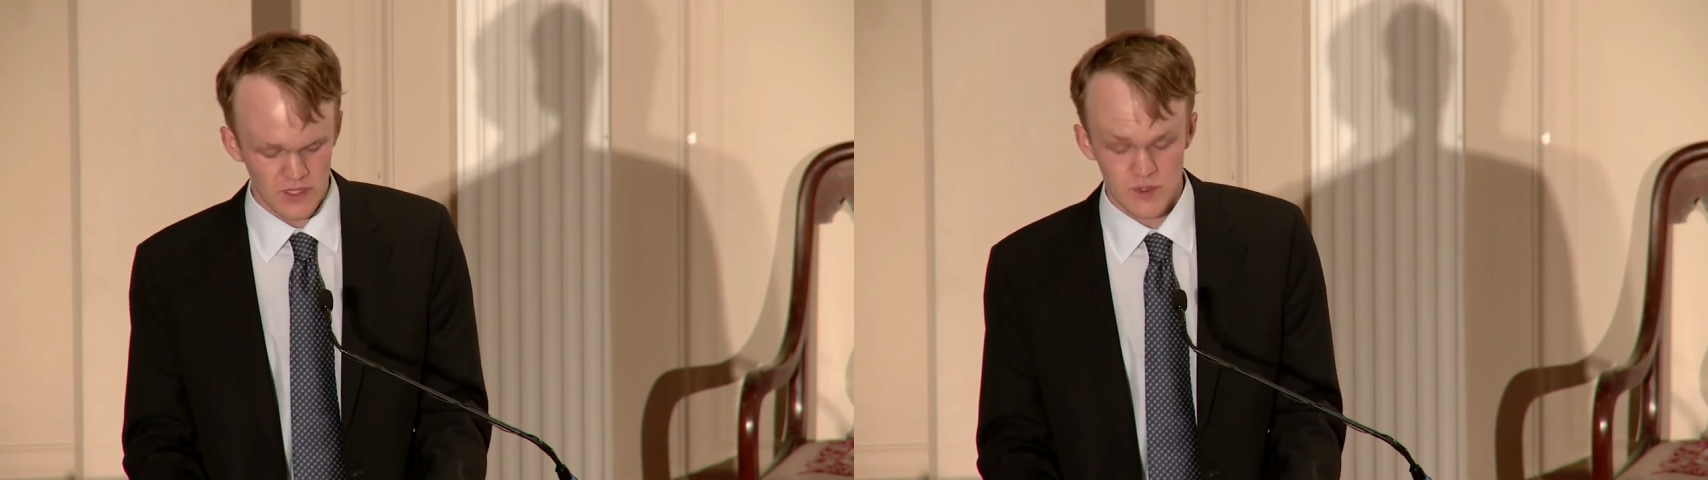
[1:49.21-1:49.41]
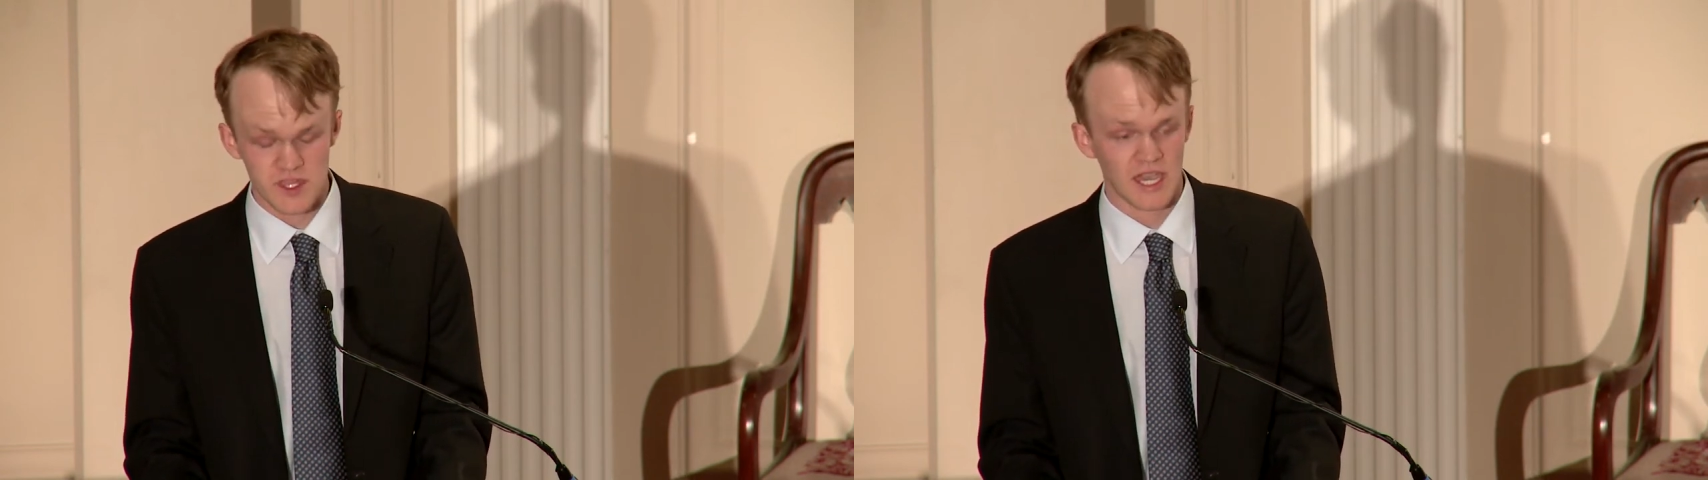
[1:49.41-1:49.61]

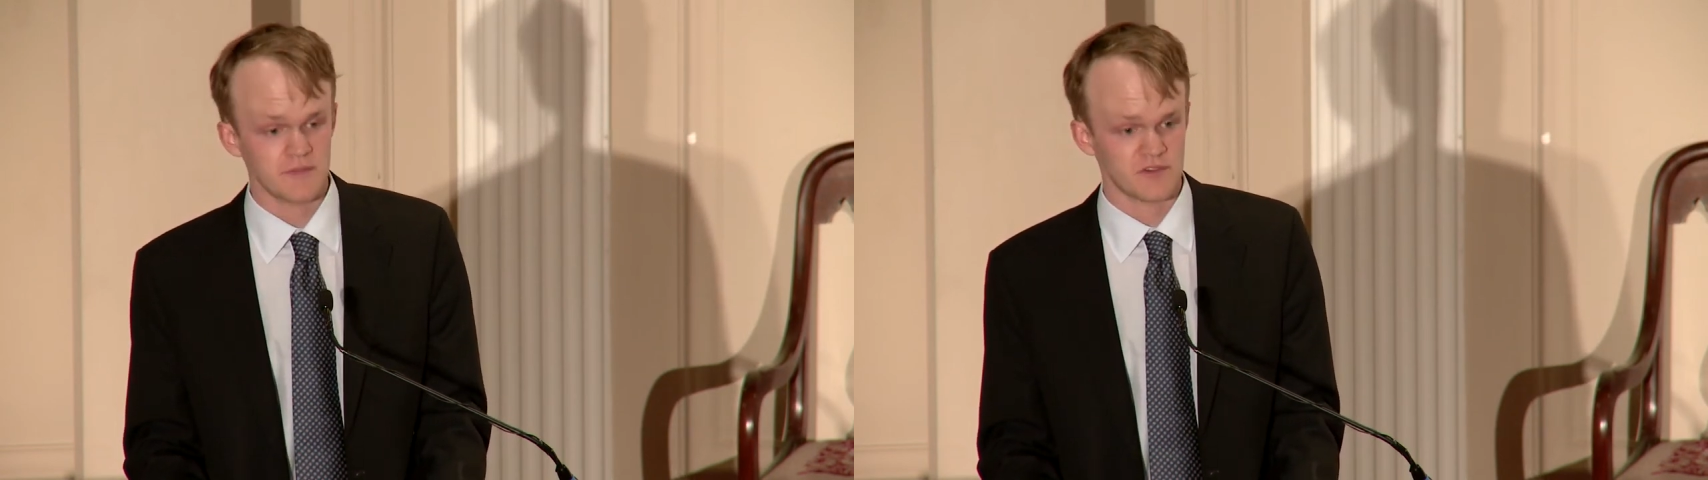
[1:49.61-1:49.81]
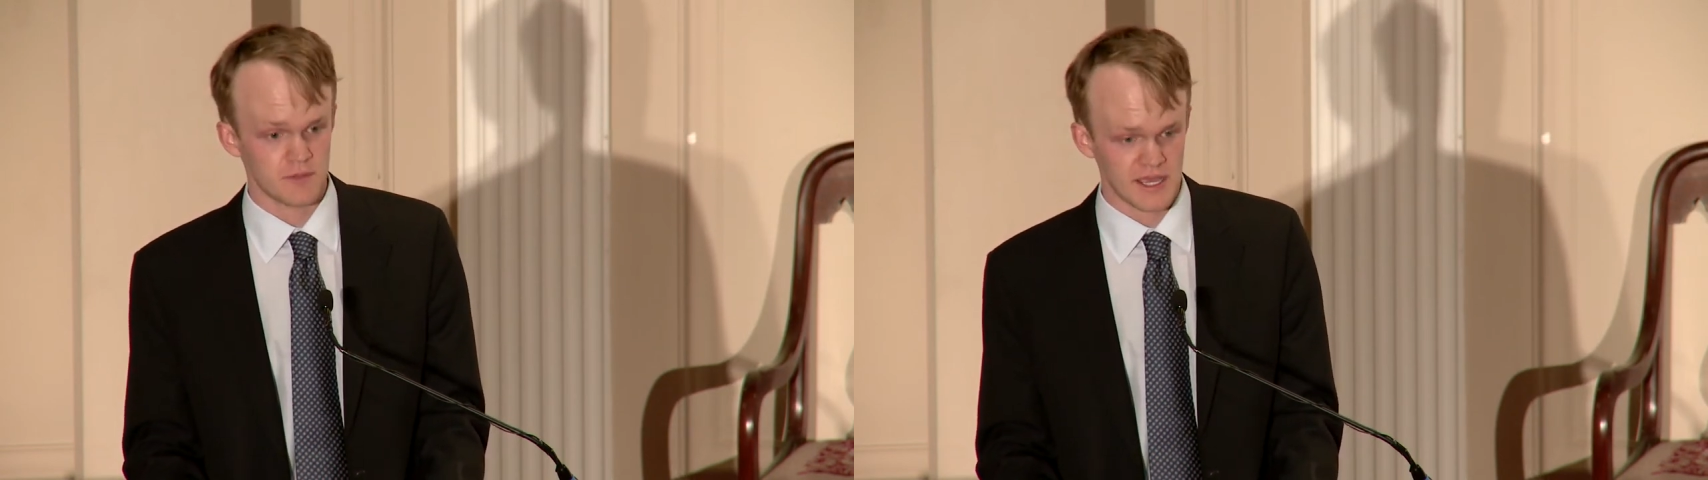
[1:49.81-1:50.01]
it was
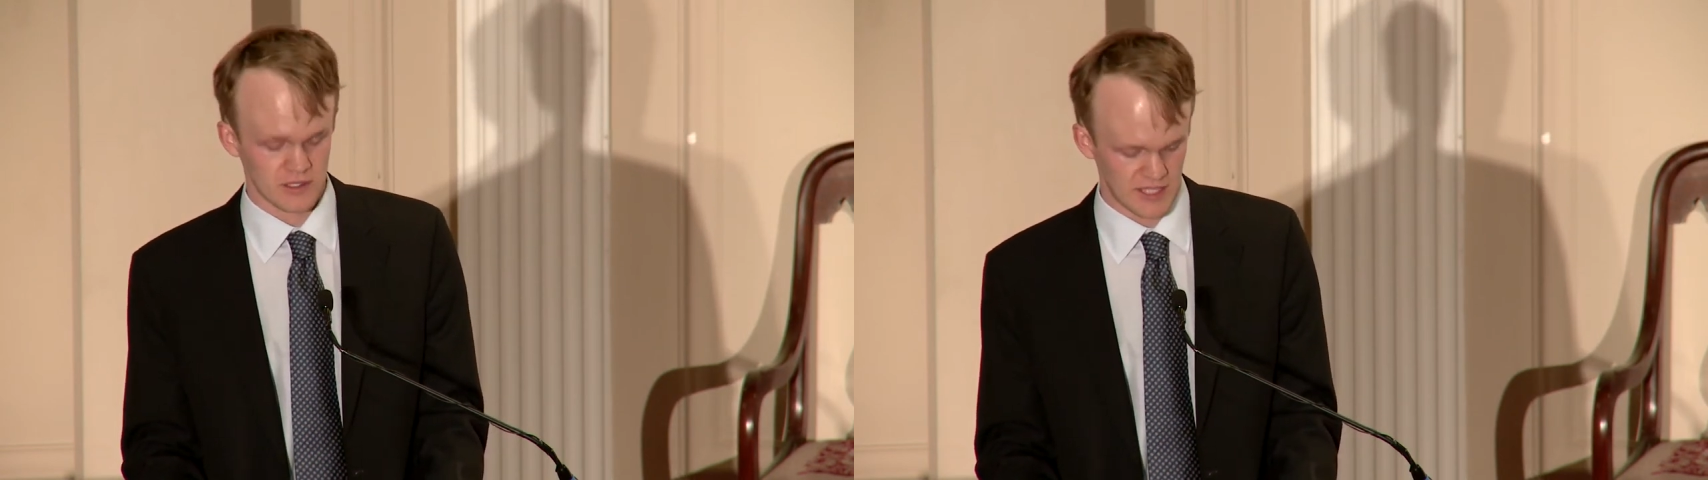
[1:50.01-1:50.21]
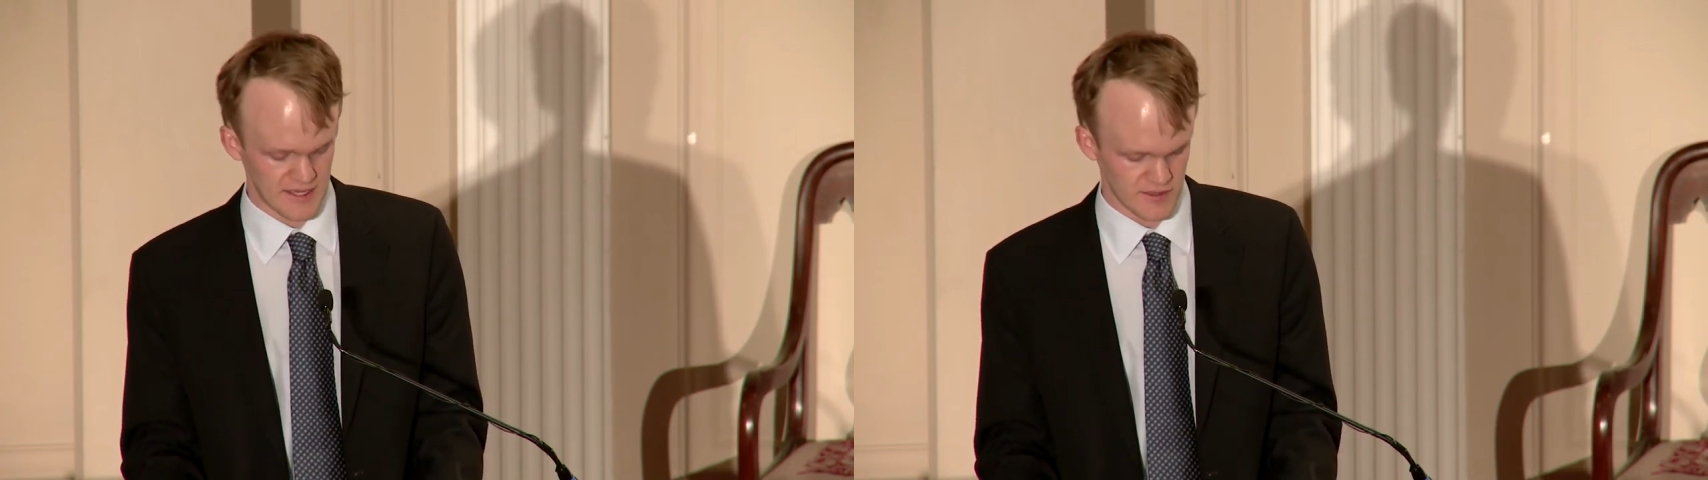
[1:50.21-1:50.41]
time for my
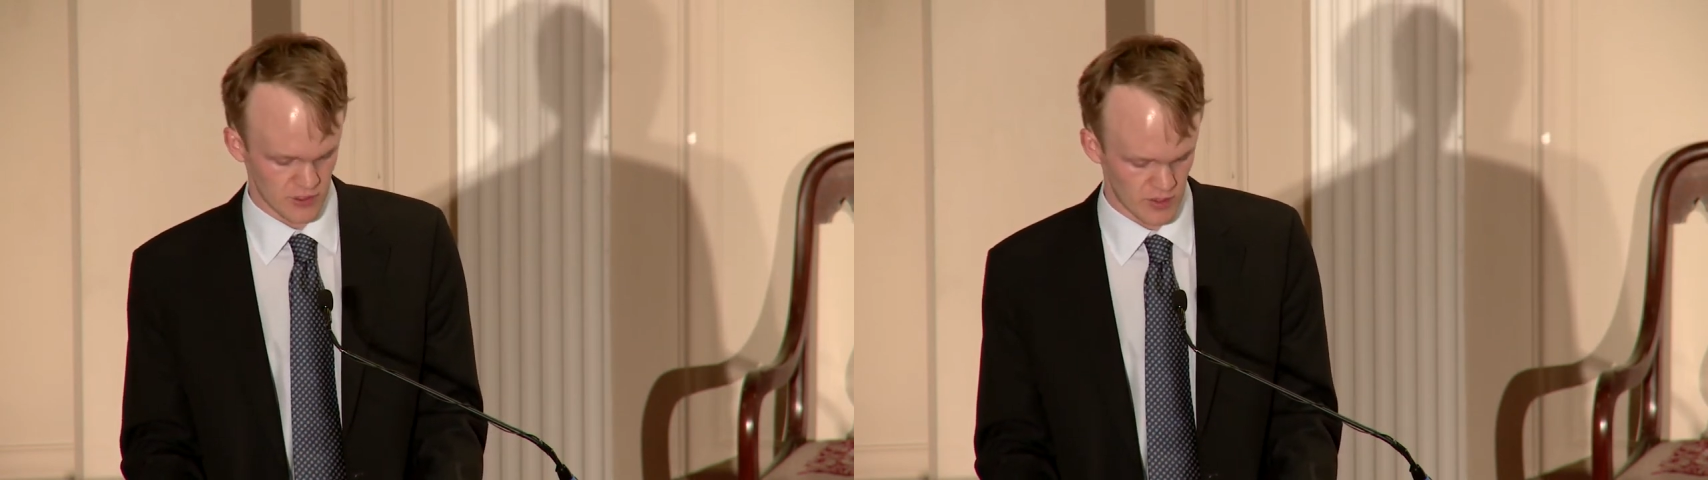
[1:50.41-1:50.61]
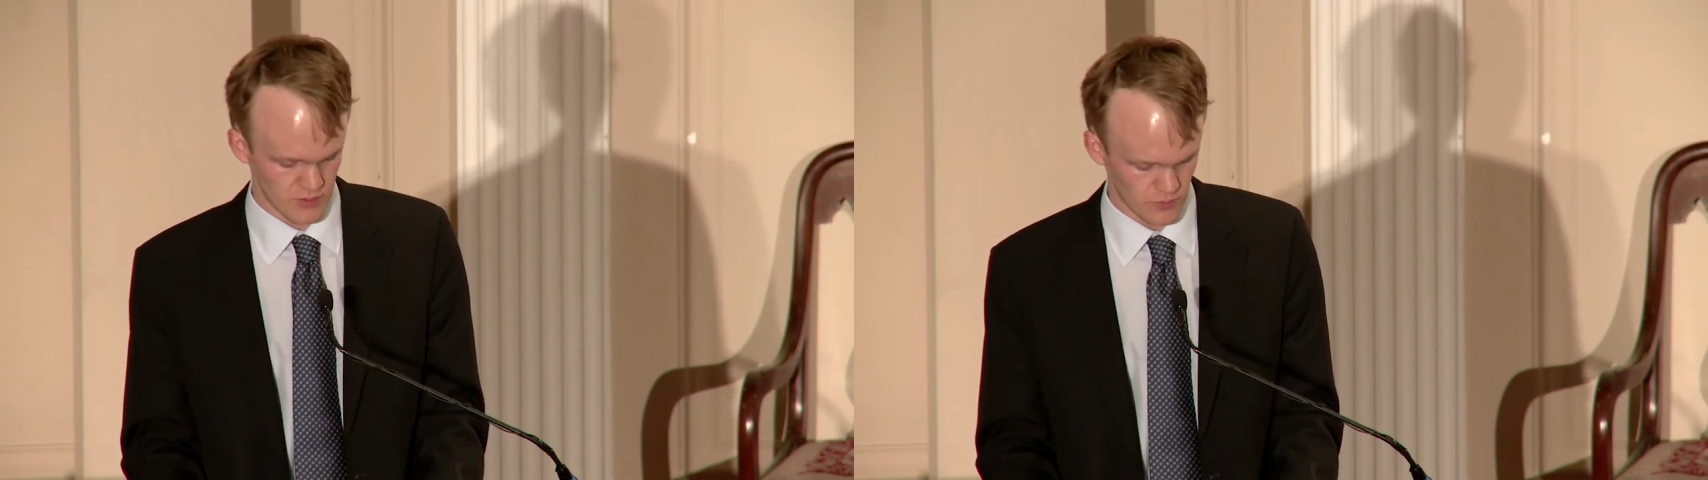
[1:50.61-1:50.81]
class to go on